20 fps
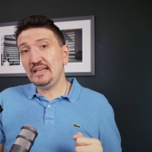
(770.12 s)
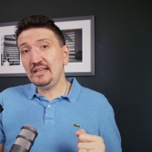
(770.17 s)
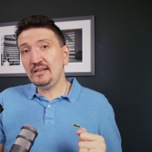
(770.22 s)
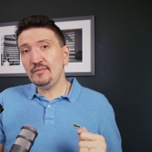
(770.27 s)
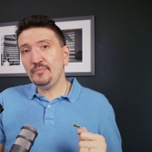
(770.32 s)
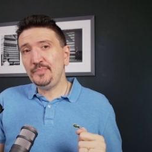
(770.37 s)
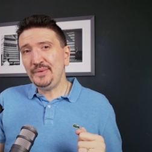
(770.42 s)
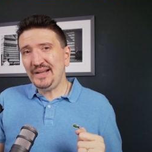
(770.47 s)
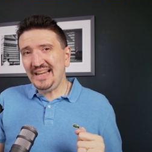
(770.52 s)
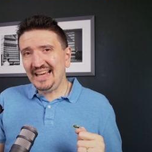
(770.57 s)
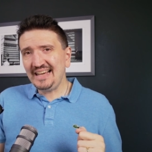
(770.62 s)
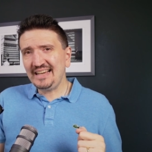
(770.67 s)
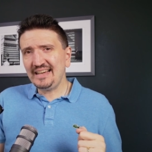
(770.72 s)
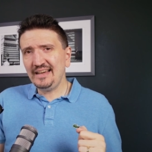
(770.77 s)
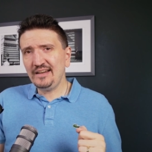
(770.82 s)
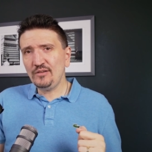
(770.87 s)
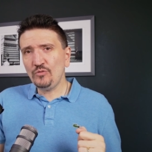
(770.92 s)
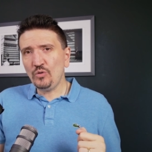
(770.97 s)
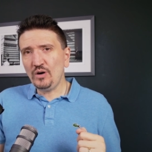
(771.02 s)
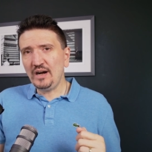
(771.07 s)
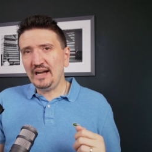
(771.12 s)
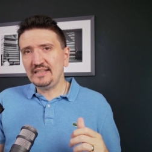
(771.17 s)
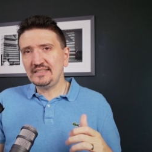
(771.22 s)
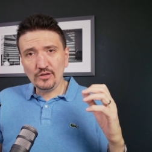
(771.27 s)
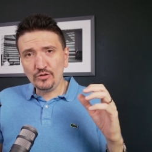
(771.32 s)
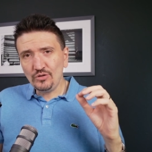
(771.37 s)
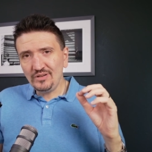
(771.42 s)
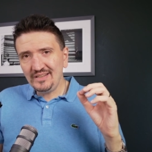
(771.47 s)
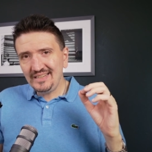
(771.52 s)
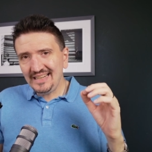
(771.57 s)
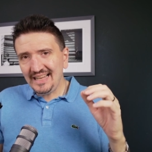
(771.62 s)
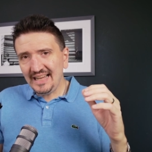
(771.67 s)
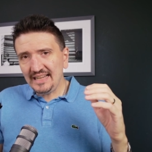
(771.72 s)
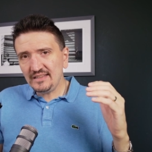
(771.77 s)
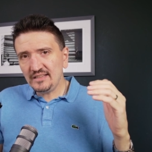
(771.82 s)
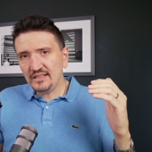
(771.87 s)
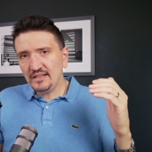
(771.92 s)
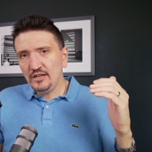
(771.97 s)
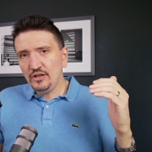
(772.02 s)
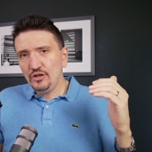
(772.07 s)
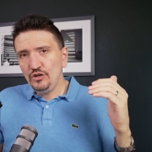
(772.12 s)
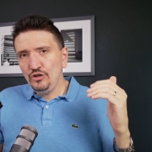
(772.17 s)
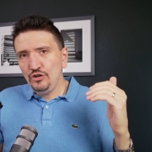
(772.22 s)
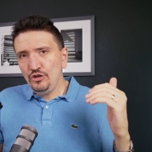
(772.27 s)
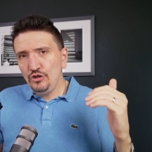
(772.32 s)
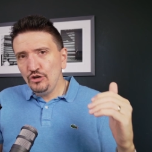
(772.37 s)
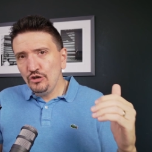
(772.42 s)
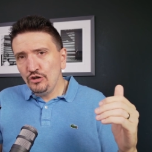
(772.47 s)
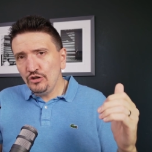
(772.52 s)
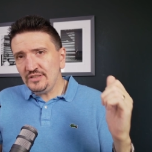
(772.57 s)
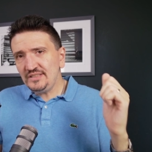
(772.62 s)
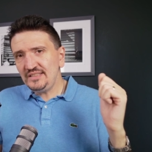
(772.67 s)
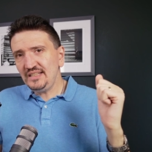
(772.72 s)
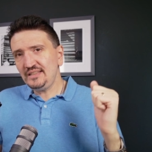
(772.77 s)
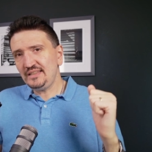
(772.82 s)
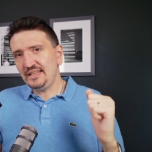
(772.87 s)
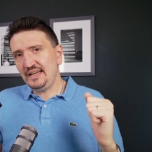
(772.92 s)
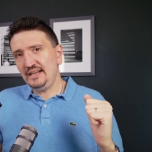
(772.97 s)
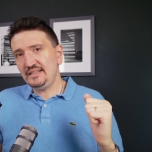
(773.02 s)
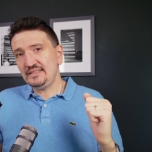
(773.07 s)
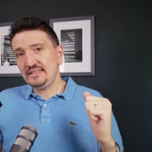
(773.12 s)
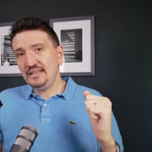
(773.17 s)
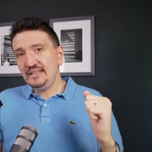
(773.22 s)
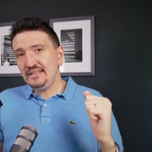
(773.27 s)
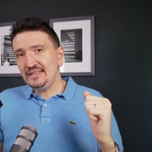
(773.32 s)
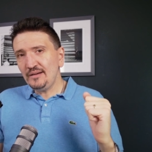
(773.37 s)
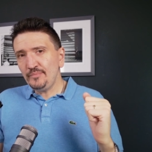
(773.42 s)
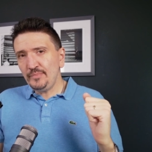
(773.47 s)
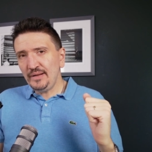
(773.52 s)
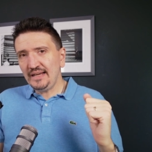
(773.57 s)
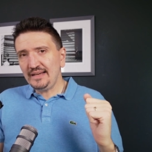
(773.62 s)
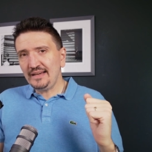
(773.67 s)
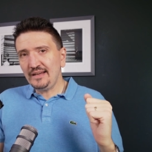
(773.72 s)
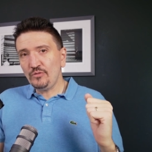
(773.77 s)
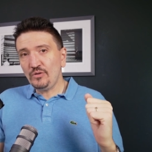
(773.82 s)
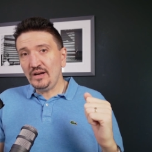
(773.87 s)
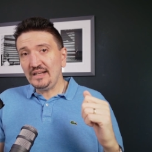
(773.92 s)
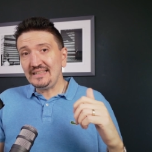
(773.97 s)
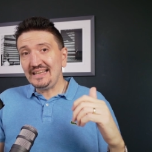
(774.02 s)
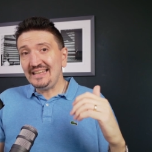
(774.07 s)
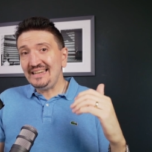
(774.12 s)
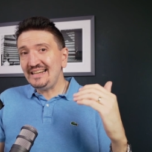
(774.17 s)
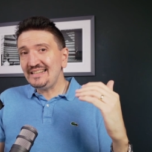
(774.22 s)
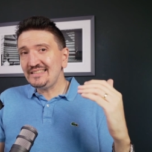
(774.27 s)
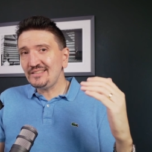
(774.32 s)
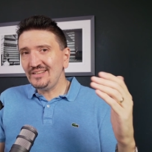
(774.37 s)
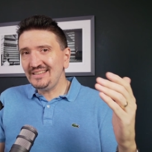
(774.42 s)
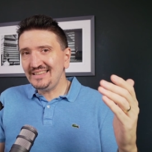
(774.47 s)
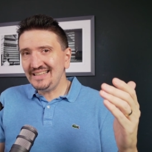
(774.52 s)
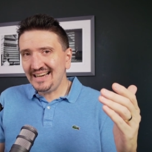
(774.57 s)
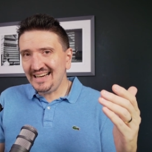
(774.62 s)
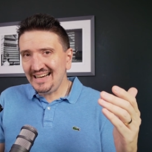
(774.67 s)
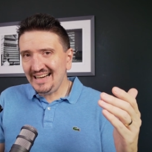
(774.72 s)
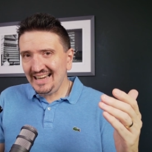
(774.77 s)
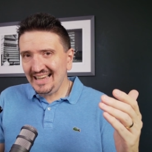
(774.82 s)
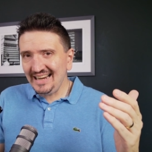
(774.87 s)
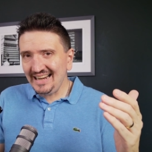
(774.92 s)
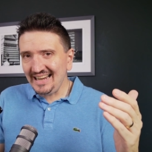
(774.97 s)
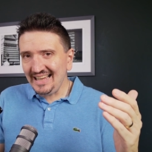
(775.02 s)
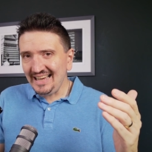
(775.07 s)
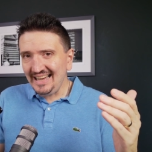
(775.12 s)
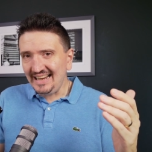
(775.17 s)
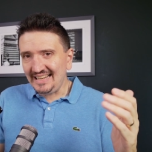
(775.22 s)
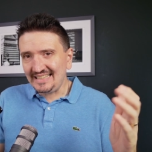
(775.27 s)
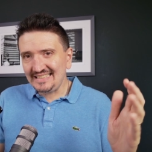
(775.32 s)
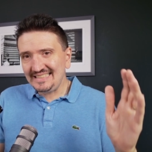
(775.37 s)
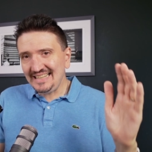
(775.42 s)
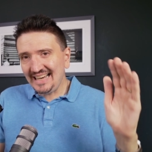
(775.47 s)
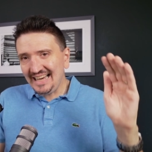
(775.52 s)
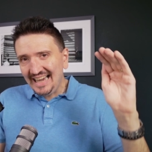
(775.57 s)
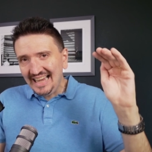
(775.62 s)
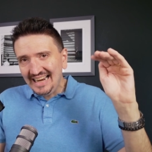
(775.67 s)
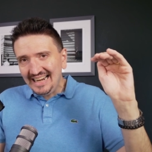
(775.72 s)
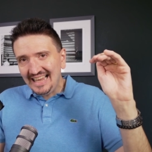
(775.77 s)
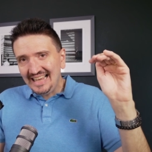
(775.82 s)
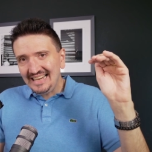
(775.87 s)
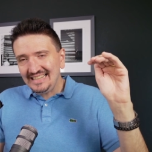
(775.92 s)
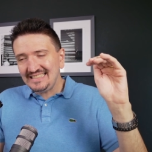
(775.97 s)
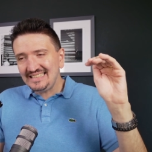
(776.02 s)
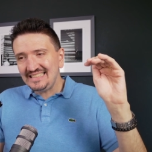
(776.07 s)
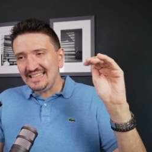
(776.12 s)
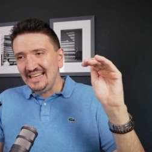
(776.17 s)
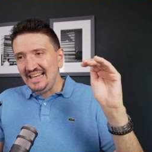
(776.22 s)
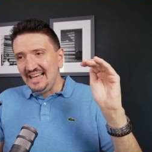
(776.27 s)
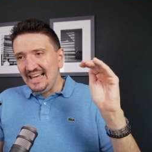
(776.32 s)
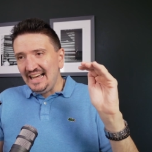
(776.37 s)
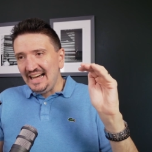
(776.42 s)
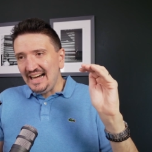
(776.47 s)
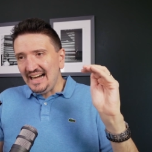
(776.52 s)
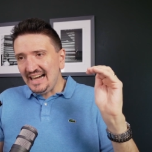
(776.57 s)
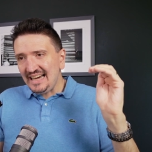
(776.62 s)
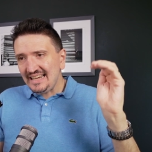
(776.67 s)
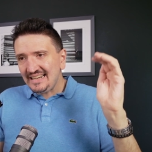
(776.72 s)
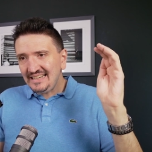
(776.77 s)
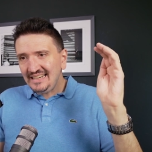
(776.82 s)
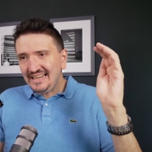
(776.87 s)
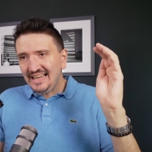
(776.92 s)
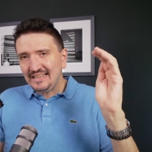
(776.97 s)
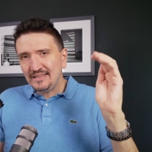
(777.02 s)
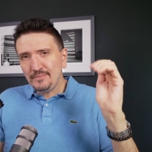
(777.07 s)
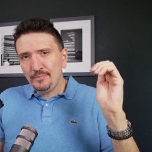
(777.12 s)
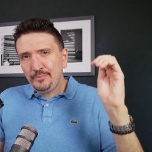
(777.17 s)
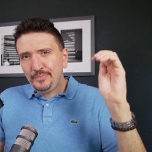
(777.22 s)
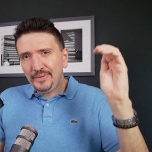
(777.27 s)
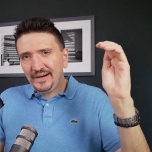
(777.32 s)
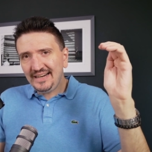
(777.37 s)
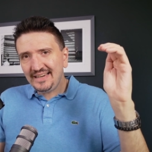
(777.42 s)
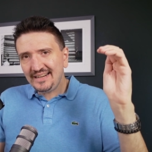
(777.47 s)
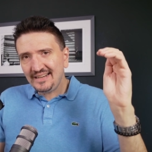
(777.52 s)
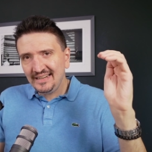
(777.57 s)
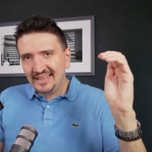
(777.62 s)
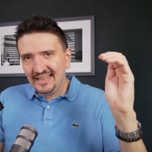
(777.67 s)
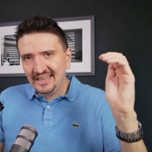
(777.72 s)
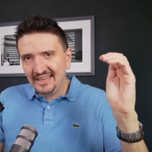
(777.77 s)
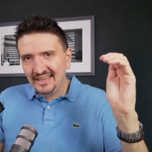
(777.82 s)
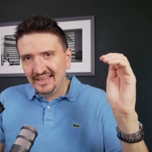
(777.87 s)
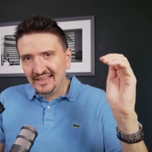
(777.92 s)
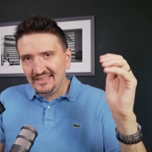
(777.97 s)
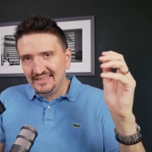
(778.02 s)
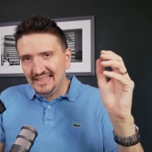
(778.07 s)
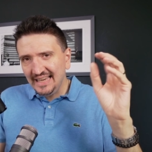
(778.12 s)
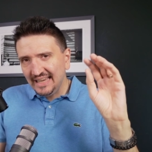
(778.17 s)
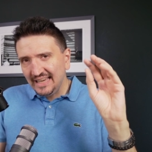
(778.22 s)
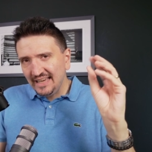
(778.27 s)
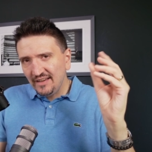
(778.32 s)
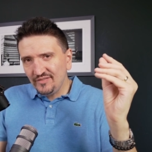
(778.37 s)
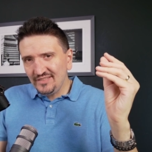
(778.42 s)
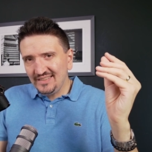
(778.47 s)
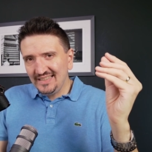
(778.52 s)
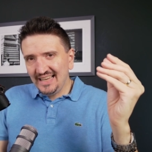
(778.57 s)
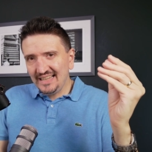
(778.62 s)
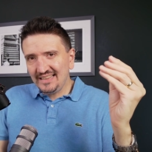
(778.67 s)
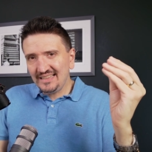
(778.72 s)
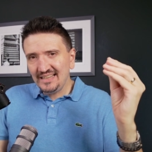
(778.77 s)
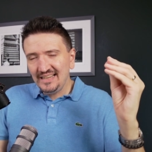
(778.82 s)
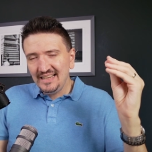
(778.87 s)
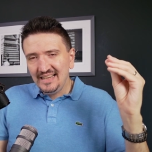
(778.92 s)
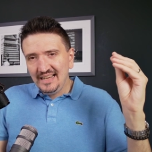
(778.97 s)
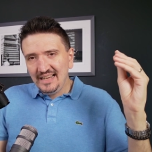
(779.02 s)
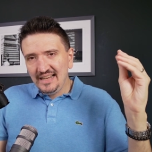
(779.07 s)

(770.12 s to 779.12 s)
in black and white, so you'll not lose details in the black and white and also in the highlights. The highlights are not burning. They have that